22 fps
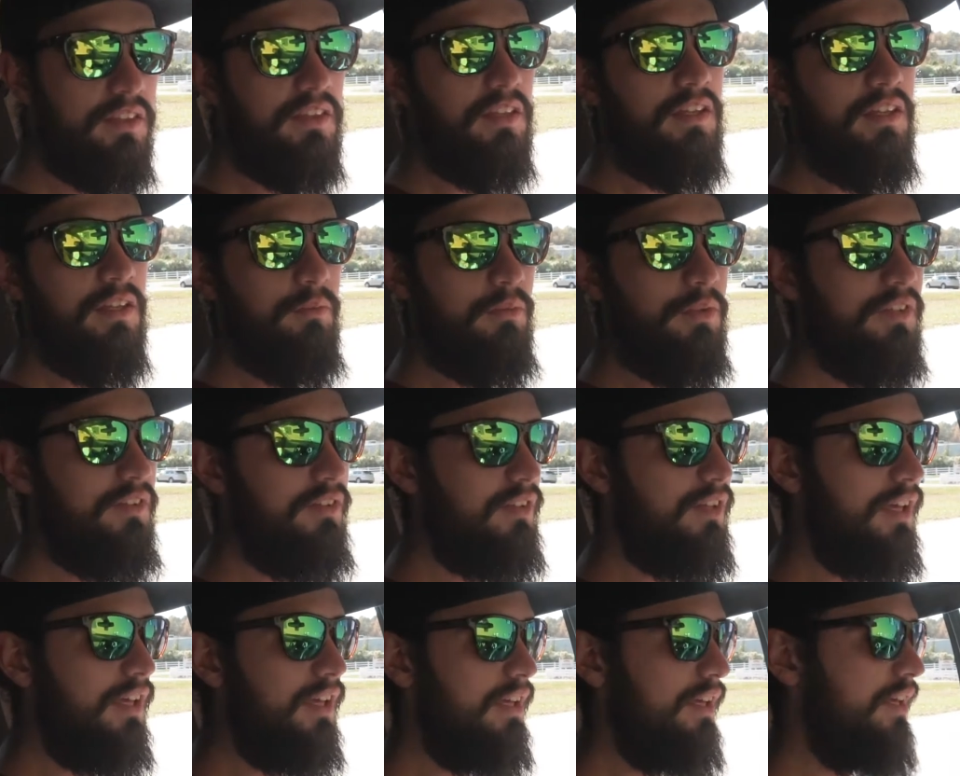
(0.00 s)
thing we
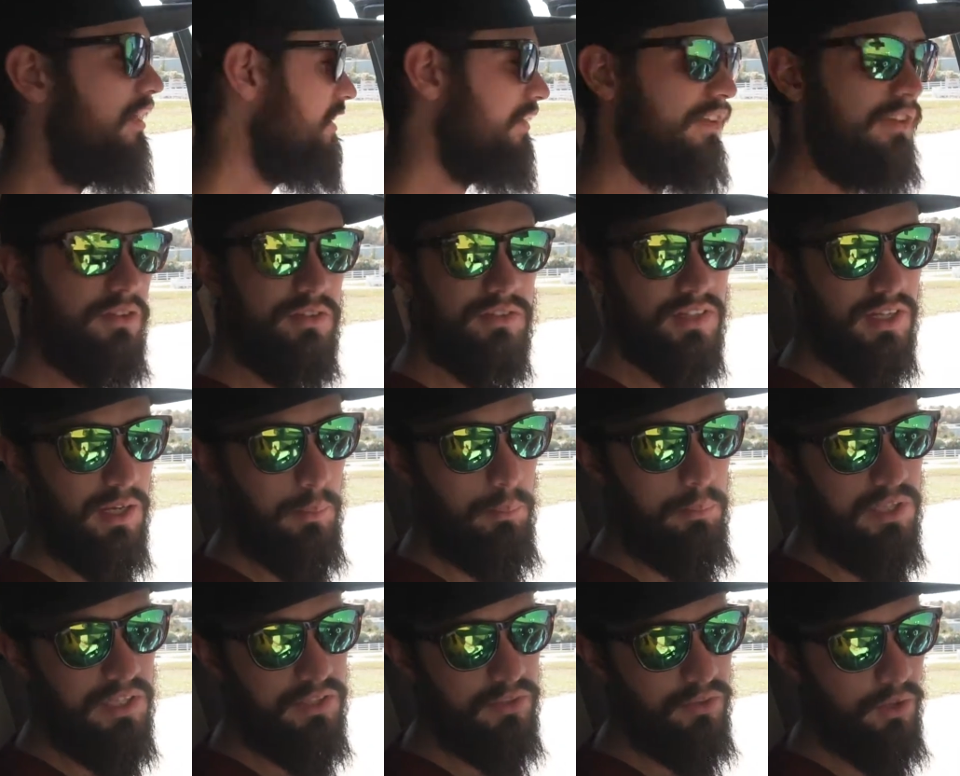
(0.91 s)
skate. And then there's like a
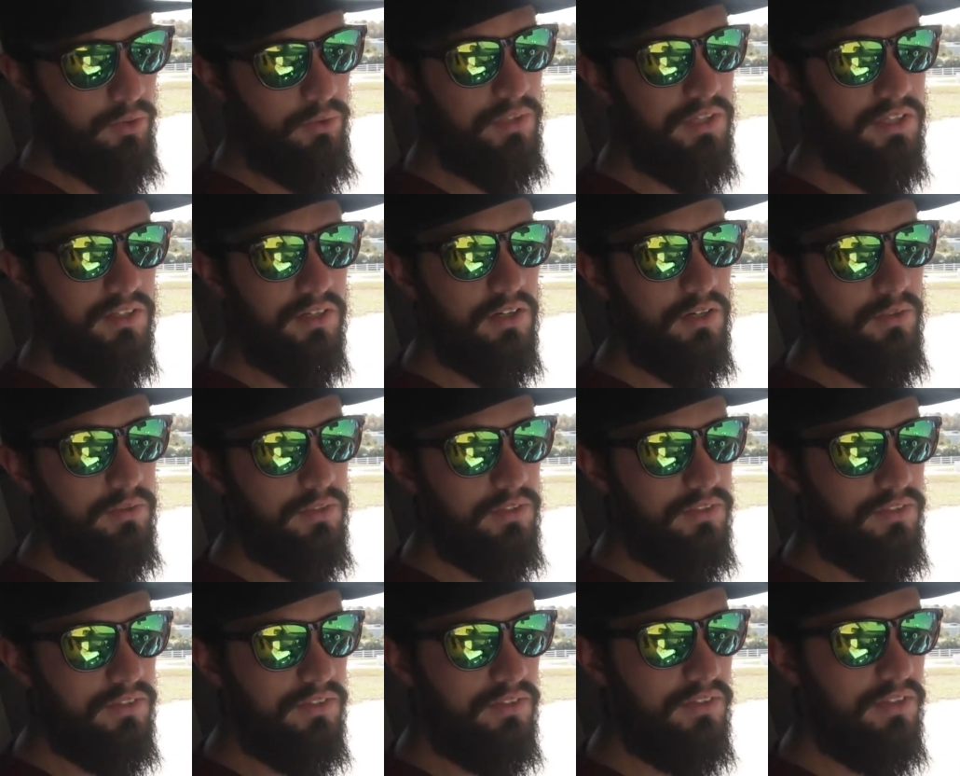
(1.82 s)
big loading dock we
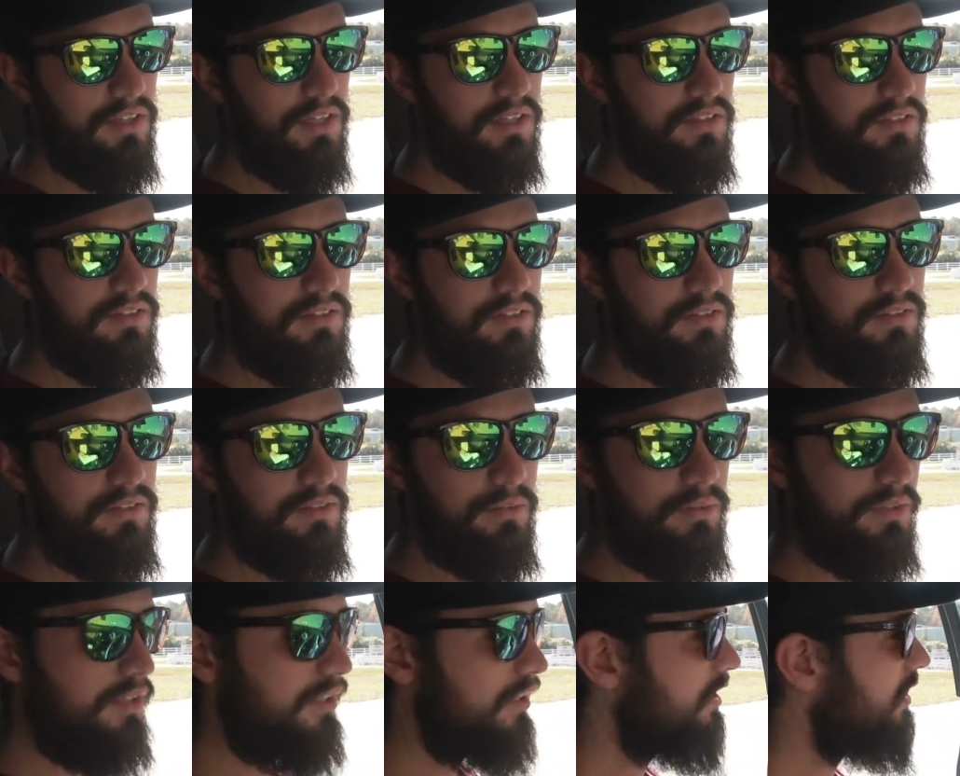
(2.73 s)
used to skate to. So
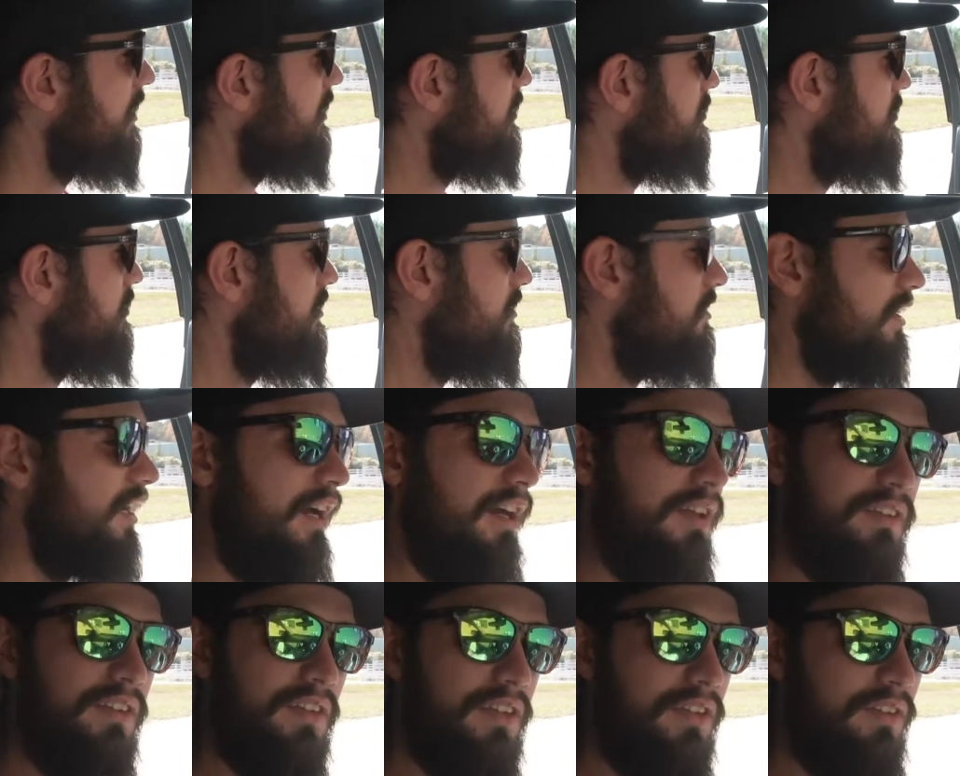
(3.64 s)
we're gonna kind of show you
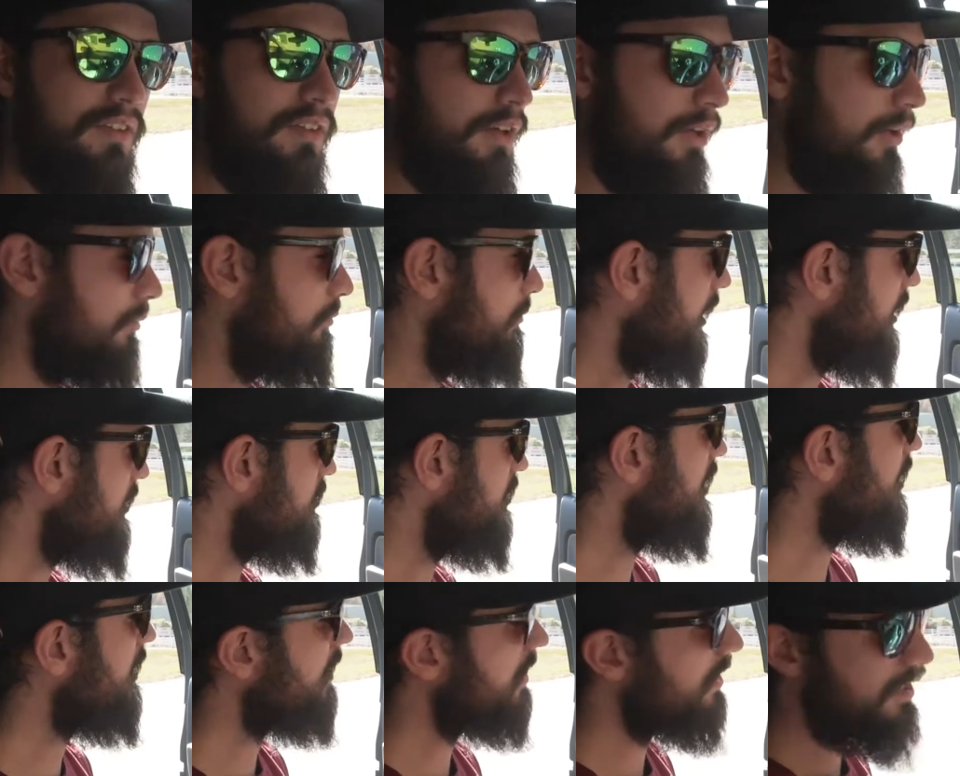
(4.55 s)
guys this. Might
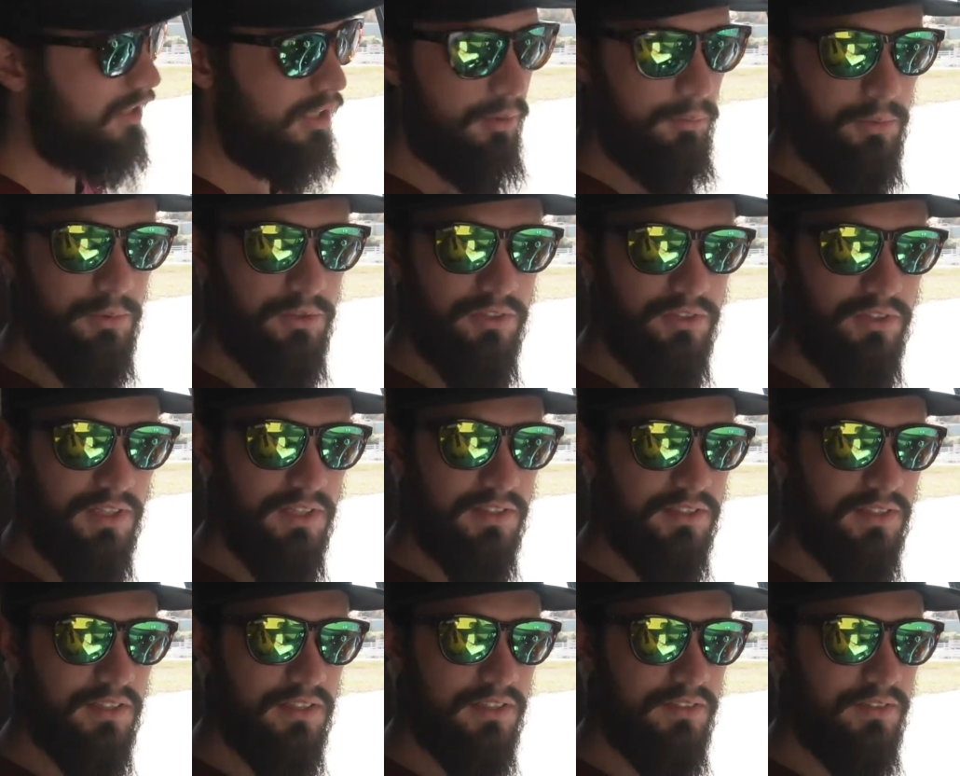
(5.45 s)
try to get a couple
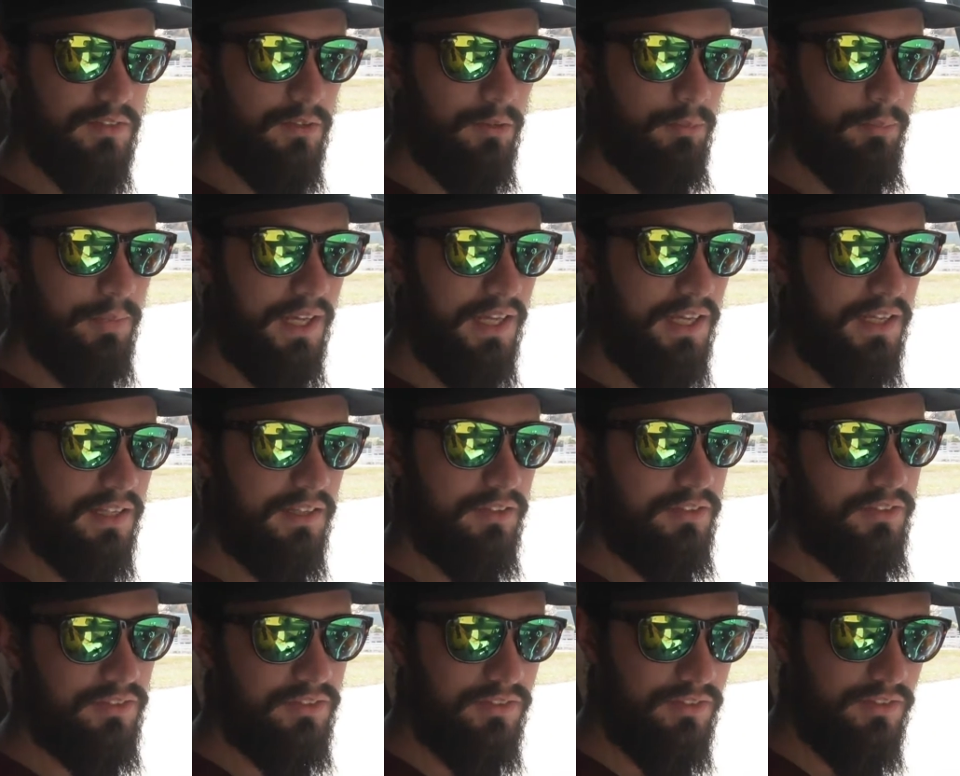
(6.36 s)
tricks on this little bank.
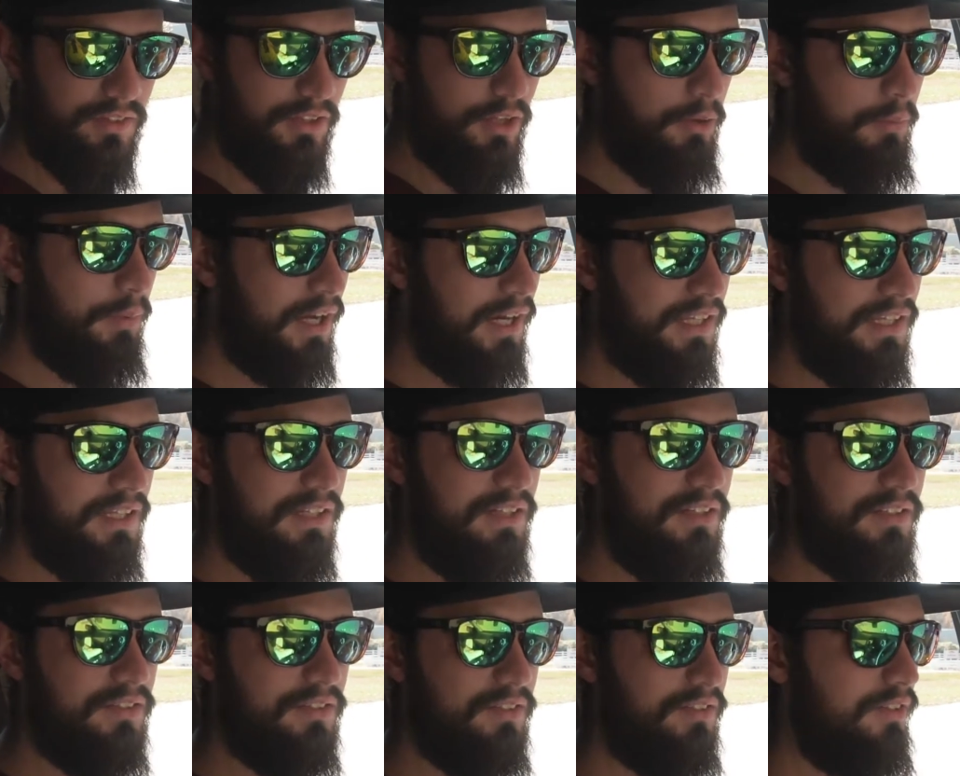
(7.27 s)
There's nobody
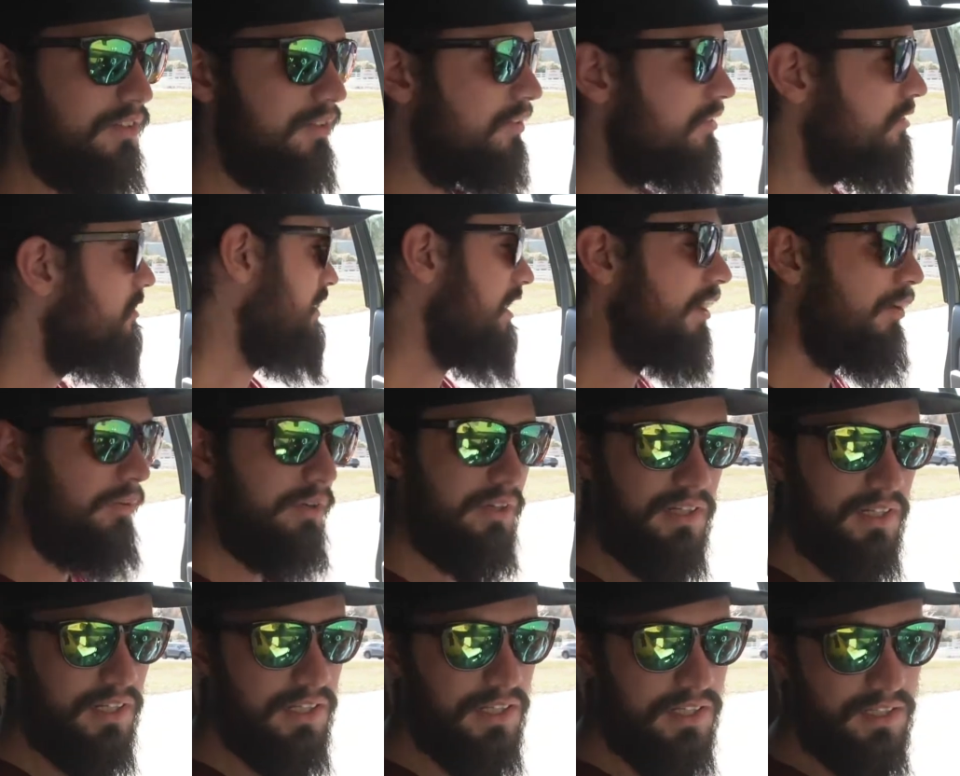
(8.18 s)
here, so doubt we're
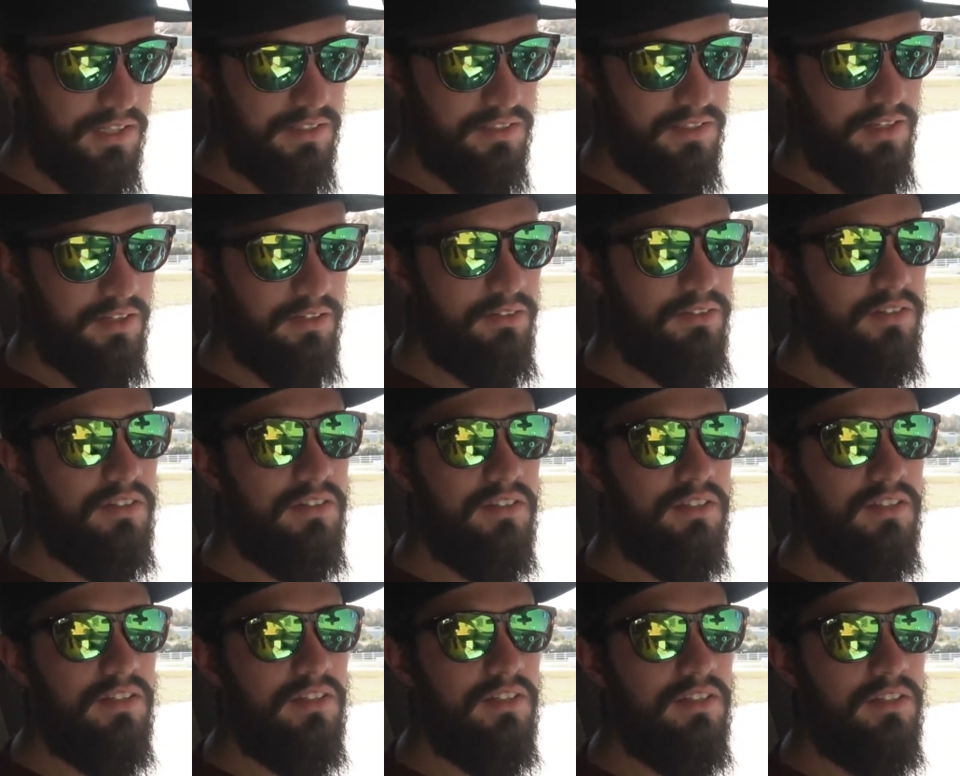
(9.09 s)
gonna get kicked out or
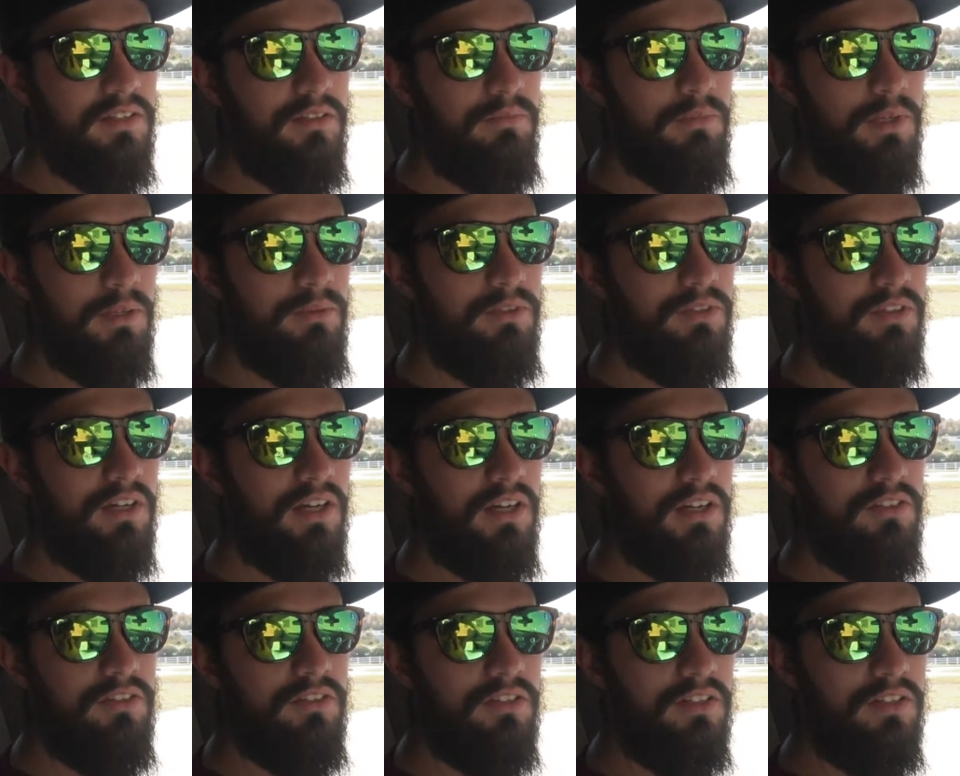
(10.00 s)
anything. Maybe
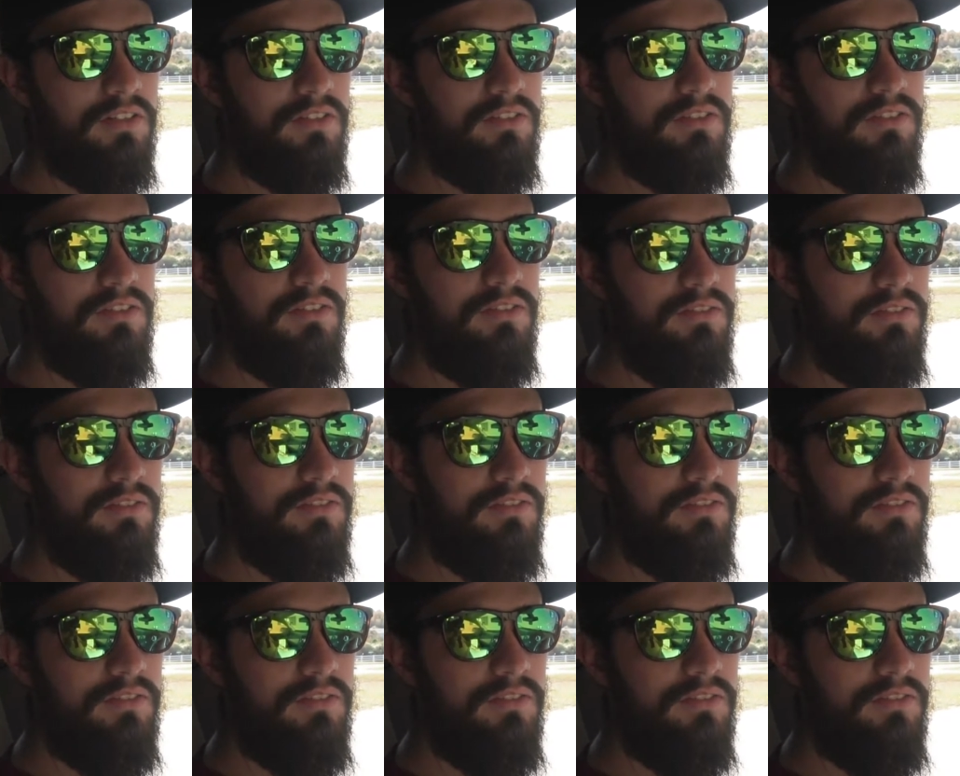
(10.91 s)
try a trick or two.